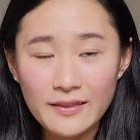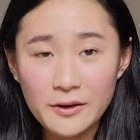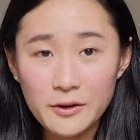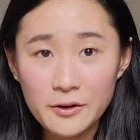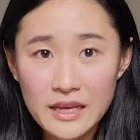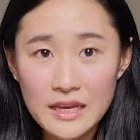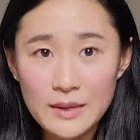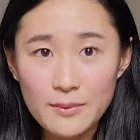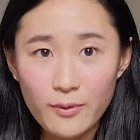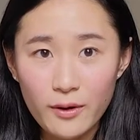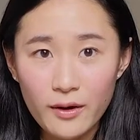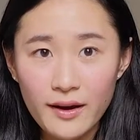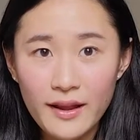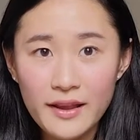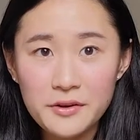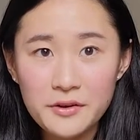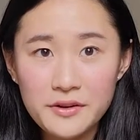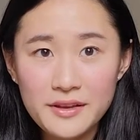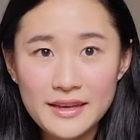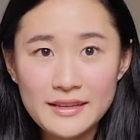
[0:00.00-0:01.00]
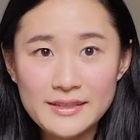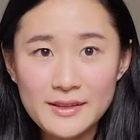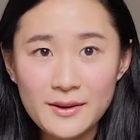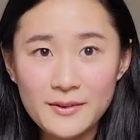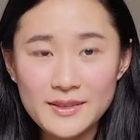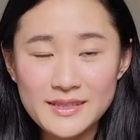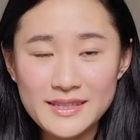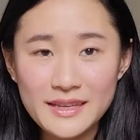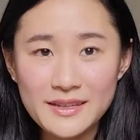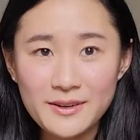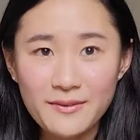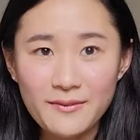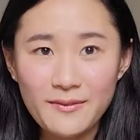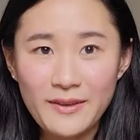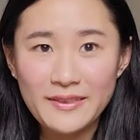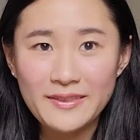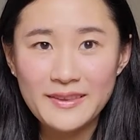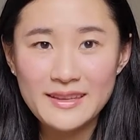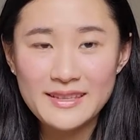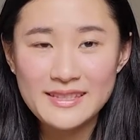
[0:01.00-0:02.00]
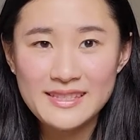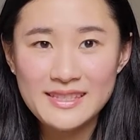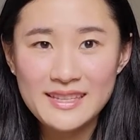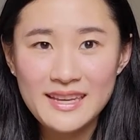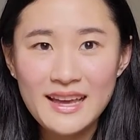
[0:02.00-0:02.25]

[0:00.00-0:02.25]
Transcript: your keyboard and your keys are at the center like this.